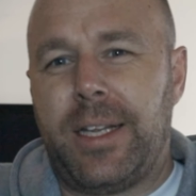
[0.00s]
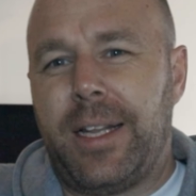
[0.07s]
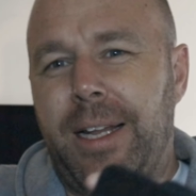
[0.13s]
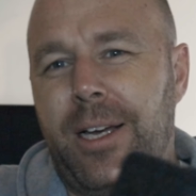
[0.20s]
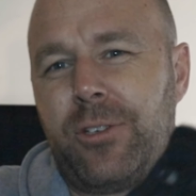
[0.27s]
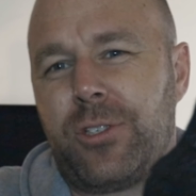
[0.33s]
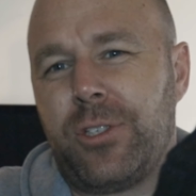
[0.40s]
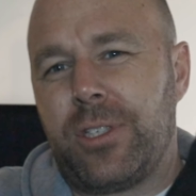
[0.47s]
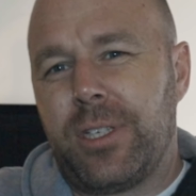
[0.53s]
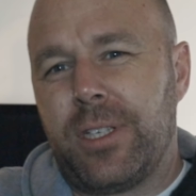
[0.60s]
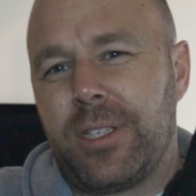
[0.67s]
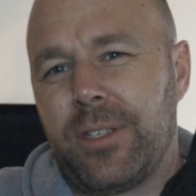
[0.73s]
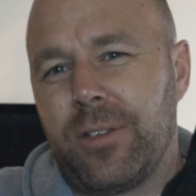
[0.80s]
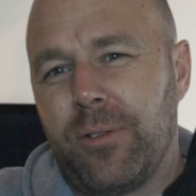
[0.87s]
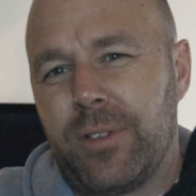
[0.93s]
allows you
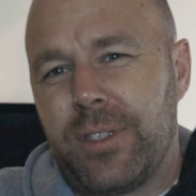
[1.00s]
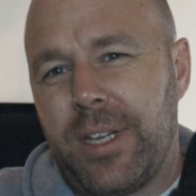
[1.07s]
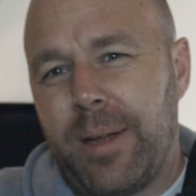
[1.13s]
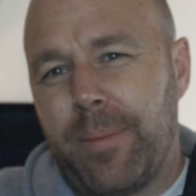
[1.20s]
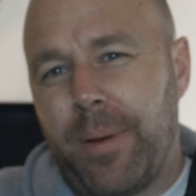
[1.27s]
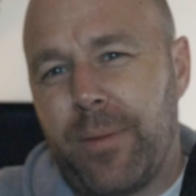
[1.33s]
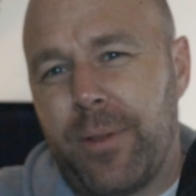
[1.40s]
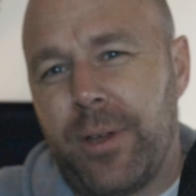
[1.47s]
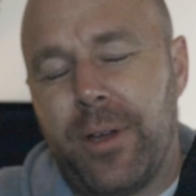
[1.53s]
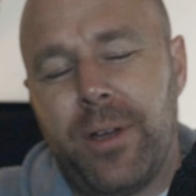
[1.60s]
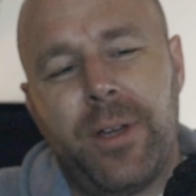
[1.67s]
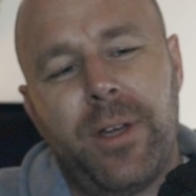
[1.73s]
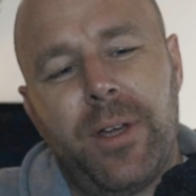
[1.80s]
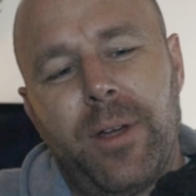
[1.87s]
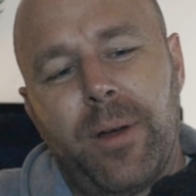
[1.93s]
to sort of tape up the
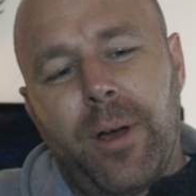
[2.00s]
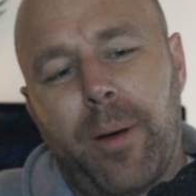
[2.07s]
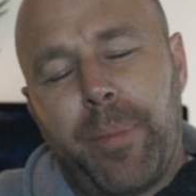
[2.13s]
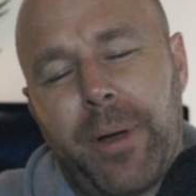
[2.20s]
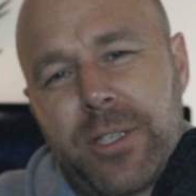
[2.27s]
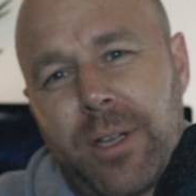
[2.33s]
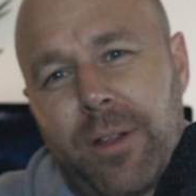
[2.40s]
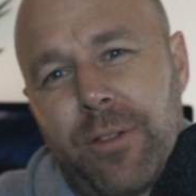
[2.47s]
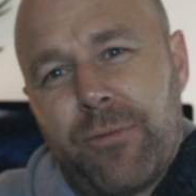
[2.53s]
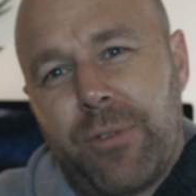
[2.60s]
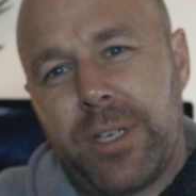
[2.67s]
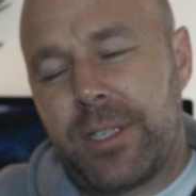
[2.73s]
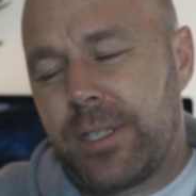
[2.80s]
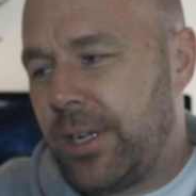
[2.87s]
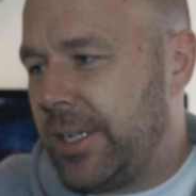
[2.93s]
button up the
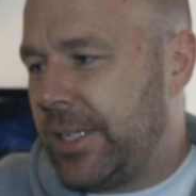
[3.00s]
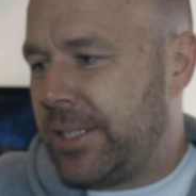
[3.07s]
wrist slightly